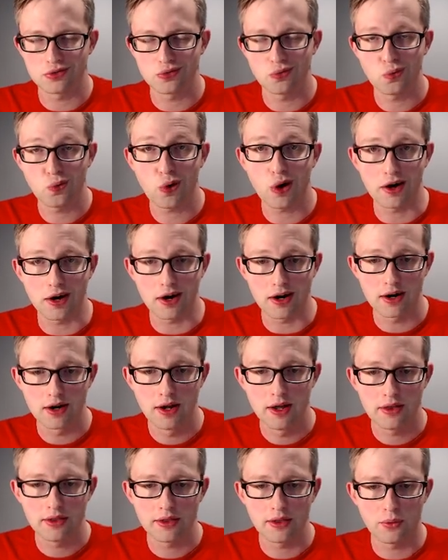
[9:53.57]
water.
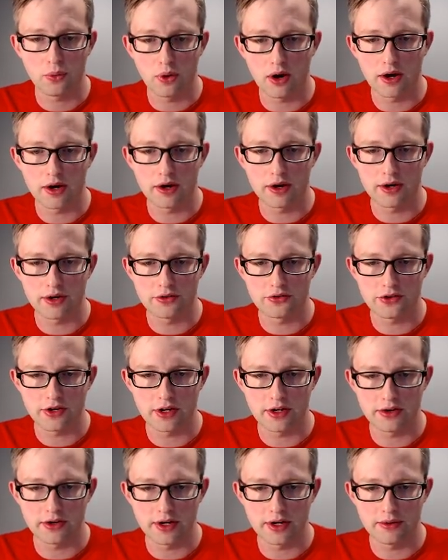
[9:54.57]
The water is
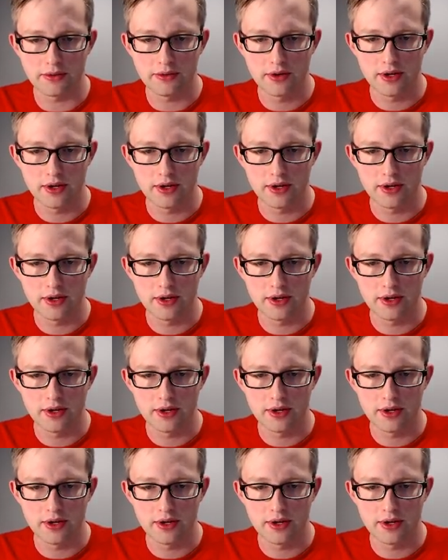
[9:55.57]
generated